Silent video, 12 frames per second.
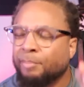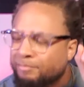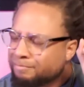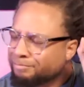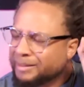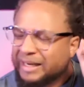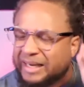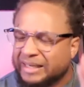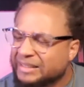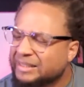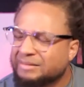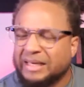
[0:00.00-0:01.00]
but he can,
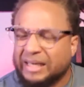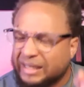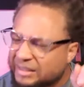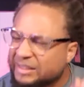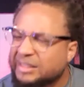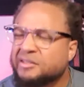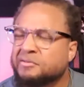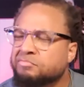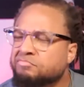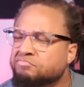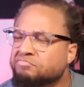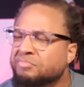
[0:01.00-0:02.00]
he can still
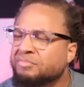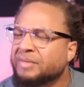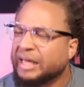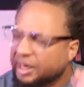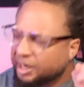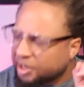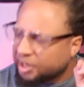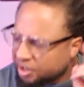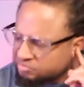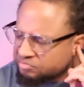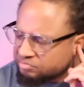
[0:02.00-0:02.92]
hear.